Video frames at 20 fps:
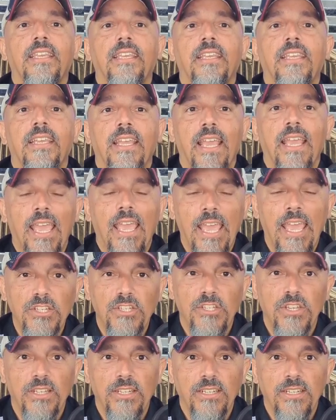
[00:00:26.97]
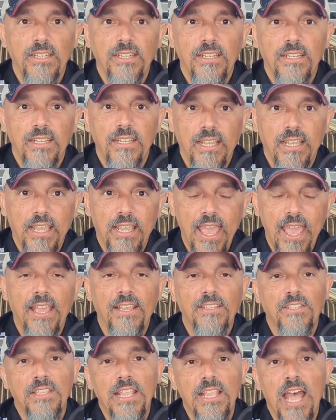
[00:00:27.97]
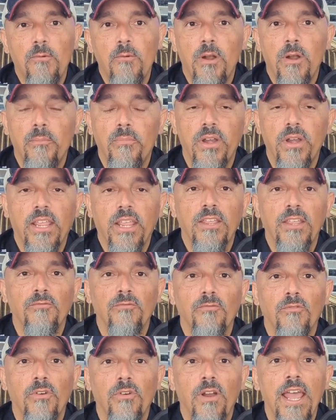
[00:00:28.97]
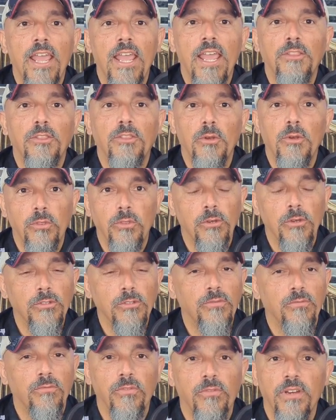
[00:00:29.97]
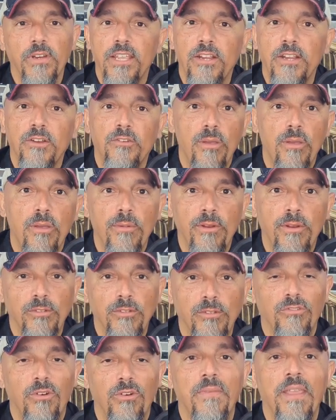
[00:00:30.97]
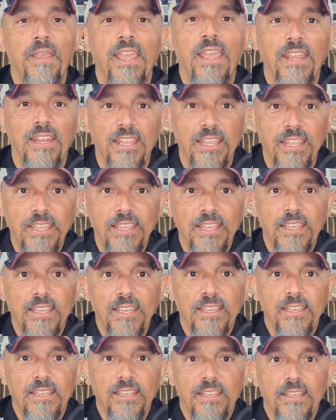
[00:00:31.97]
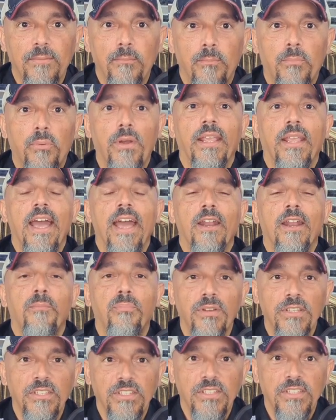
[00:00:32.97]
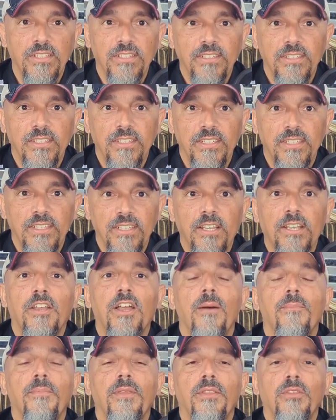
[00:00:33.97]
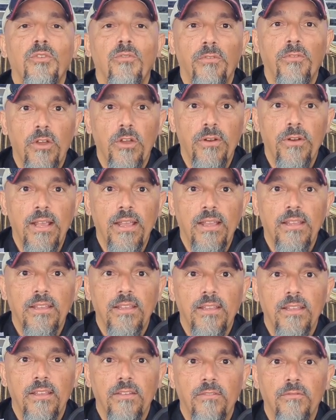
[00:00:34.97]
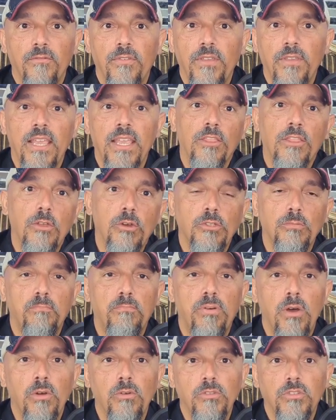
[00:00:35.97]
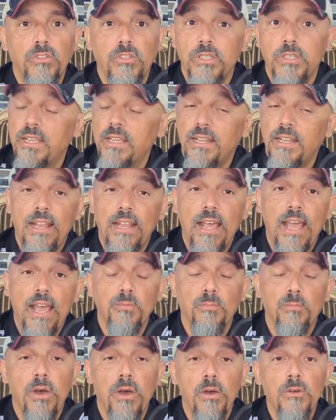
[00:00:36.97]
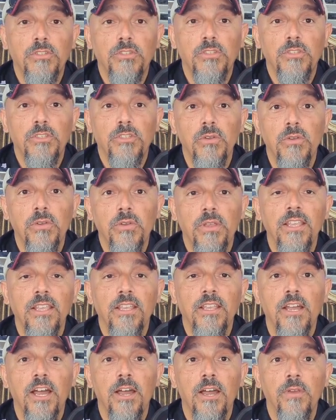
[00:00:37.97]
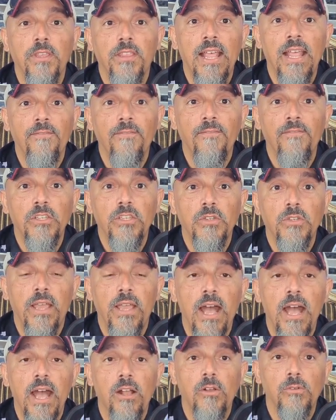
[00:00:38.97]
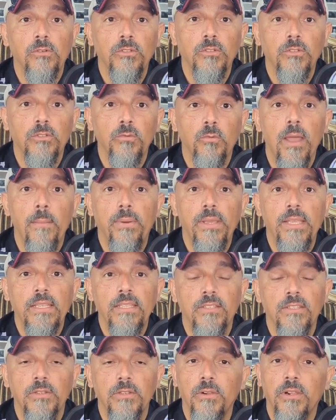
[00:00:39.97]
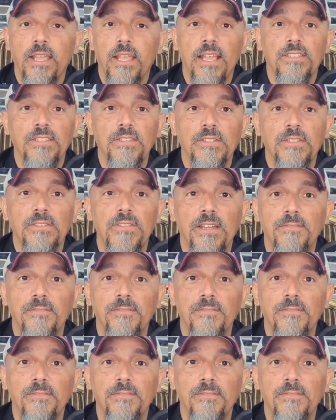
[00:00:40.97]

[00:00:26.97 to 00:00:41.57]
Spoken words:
Haitian gangs now are breaking right through those freaking criminals from Haiti. Break out of prison, coming to Florida via those boats. Nice boats too, getting caught with night vision goggles, weapons, all kinds of stuff.